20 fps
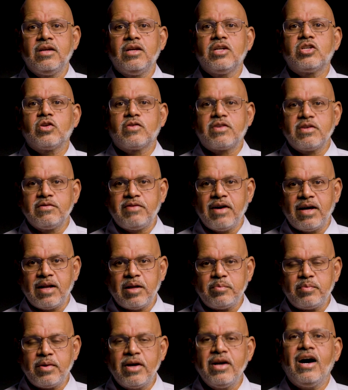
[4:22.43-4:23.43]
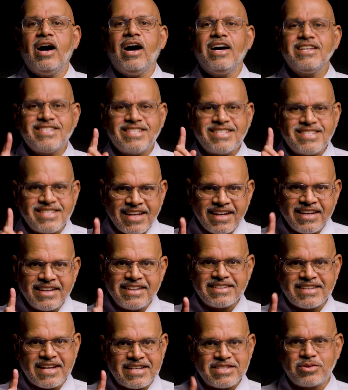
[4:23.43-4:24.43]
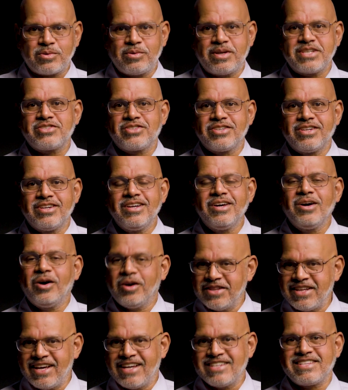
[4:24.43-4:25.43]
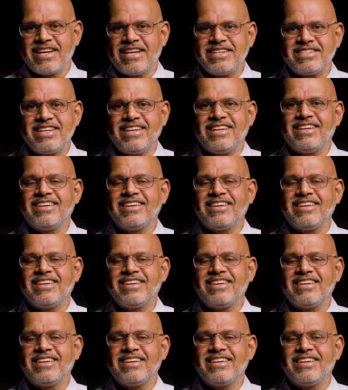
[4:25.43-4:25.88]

to develop a single test question on the SAT.